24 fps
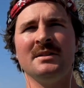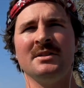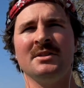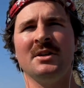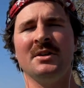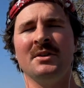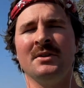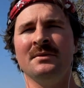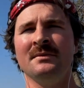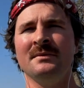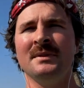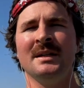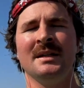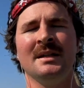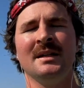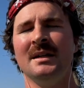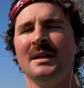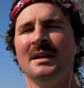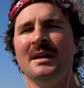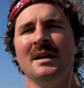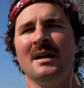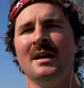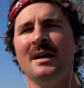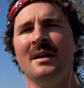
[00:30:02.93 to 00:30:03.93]
So
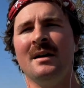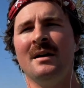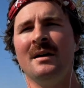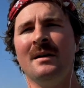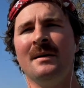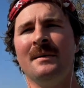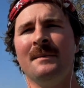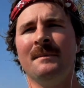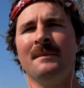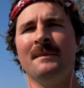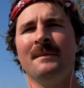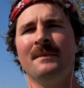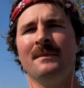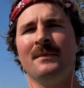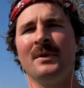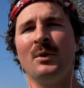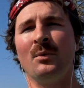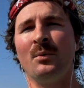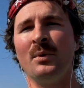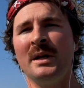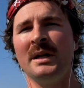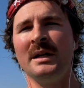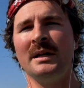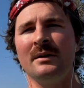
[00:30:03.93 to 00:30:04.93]

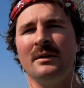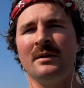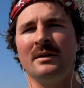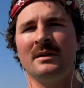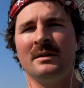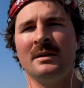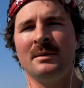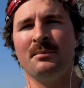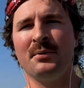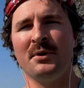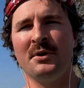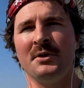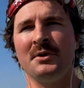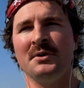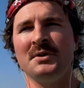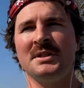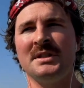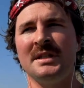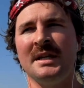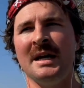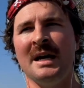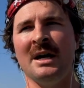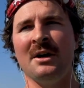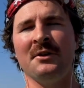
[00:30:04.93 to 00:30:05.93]
we can produce
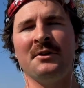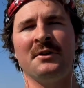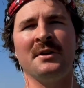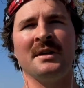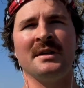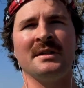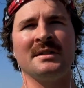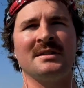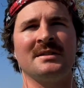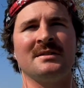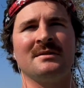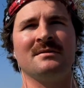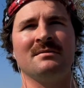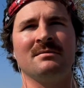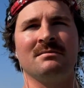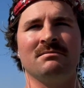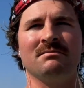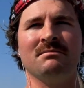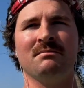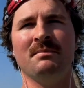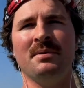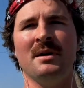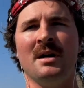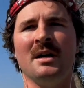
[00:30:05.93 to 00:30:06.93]
the healthiest
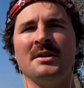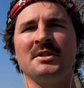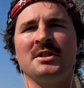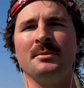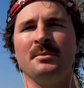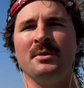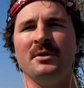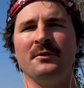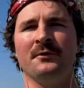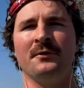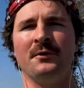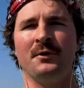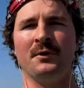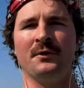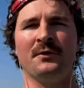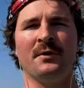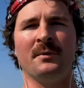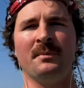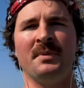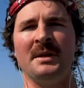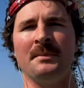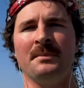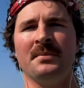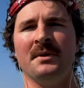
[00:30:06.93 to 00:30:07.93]
possible food for
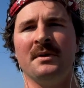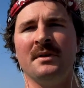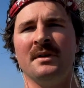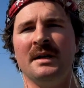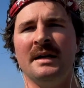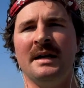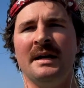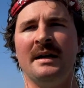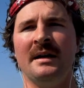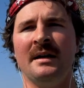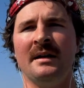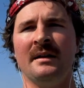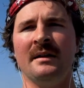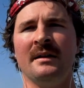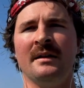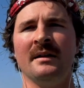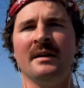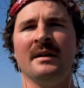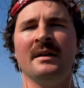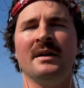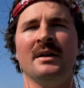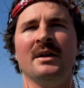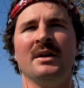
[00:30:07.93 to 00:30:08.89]
people, and